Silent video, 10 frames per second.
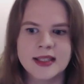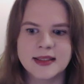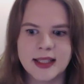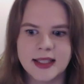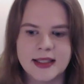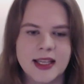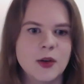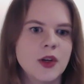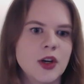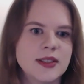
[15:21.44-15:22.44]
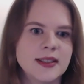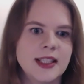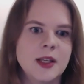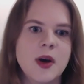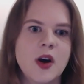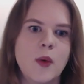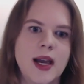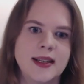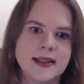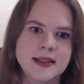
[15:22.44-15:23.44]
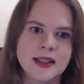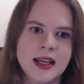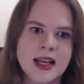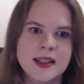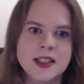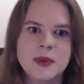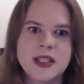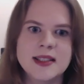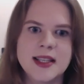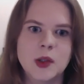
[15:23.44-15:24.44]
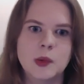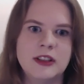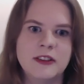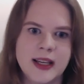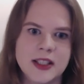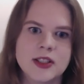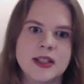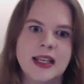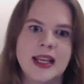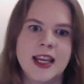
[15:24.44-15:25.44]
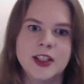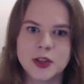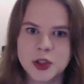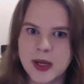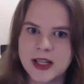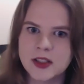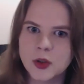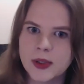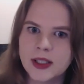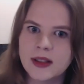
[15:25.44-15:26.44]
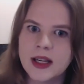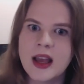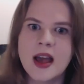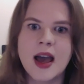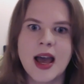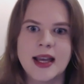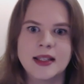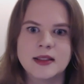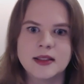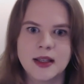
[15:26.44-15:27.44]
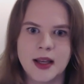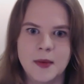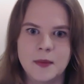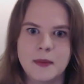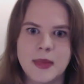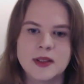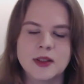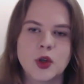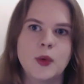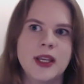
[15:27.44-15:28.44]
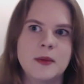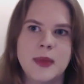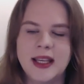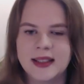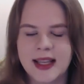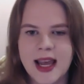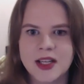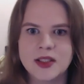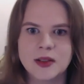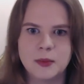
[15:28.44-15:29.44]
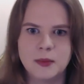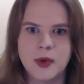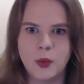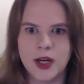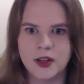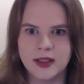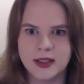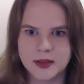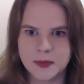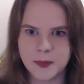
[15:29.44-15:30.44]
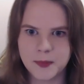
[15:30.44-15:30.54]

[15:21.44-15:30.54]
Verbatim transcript: Secondly, we've got schema awareness. This means that we fetch the introspection query, and um, so we can make the cache aware of it.